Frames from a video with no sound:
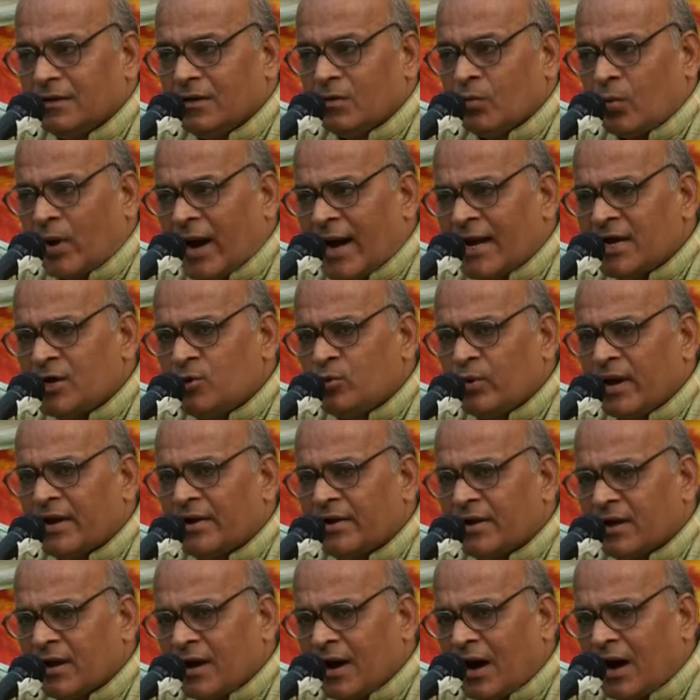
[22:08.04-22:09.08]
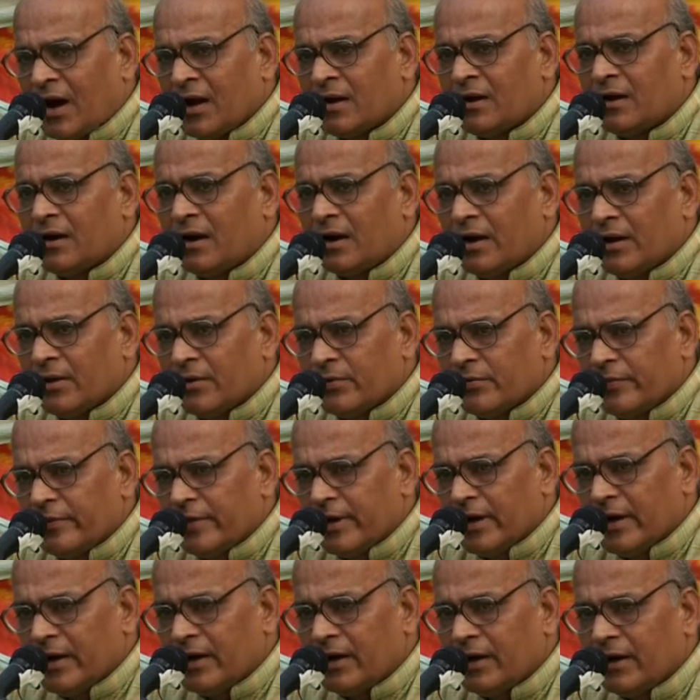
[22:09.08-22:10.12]
Why do I regard
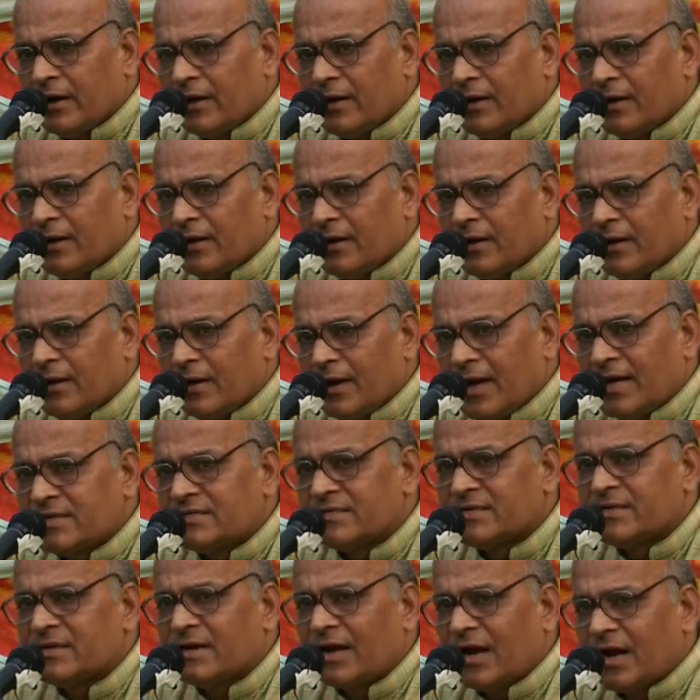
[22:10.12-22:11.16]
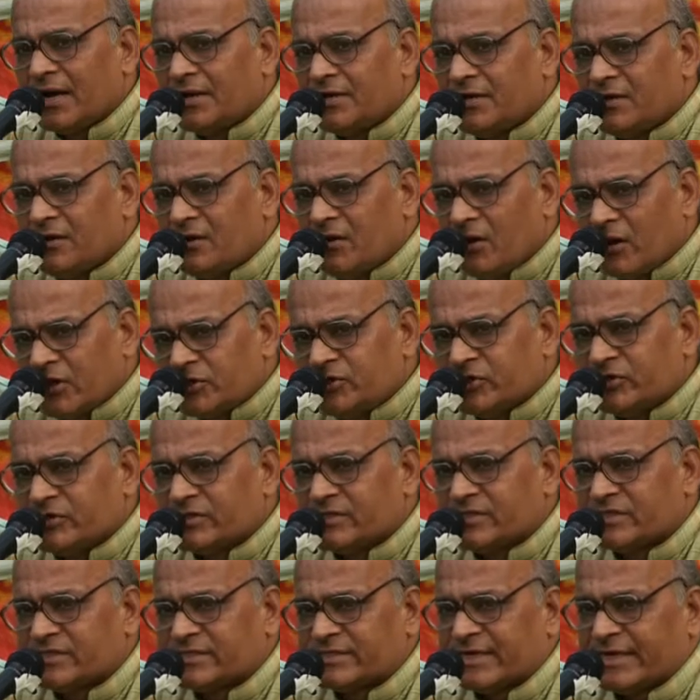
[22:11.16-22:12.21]
Ayodhya as an
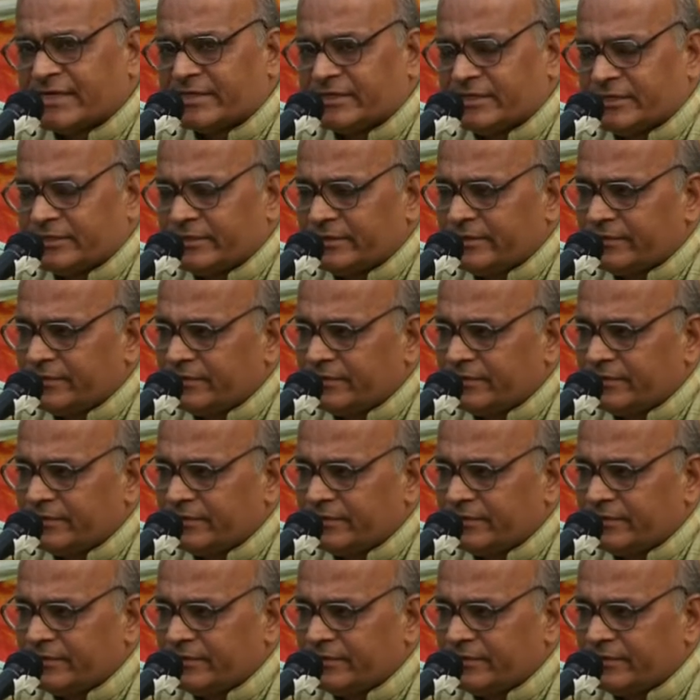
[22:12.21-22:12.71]
ideological site?